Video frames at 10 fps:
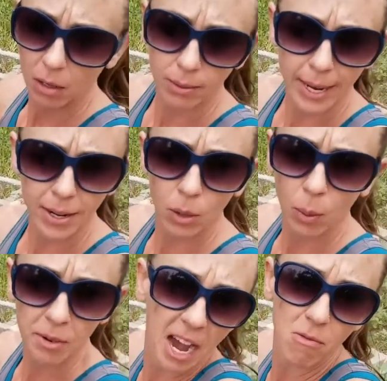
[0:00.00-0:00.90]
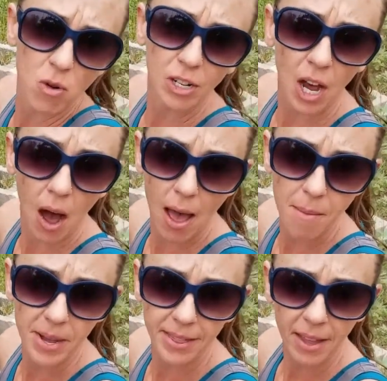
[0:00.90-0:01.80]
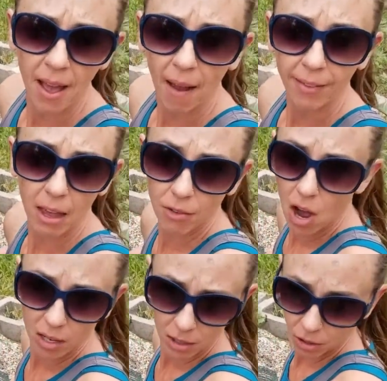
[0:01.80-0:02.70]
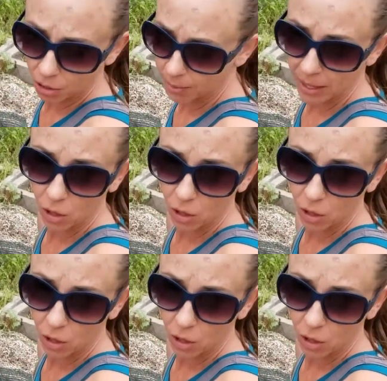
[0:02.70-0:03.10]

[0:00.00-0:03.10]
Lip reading: later when we have more time and they've gotten a little bit